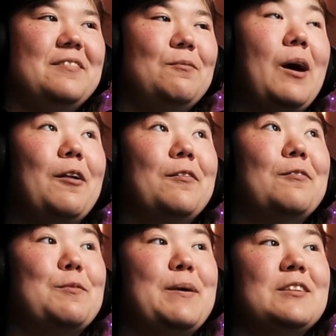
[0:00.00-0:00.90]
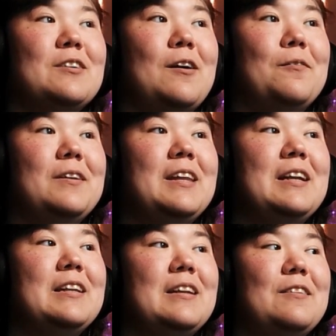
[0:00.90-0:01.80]
well, with Pixar, when they
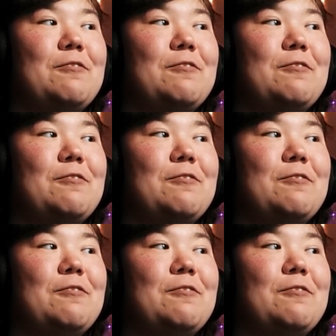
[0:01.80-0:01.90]
did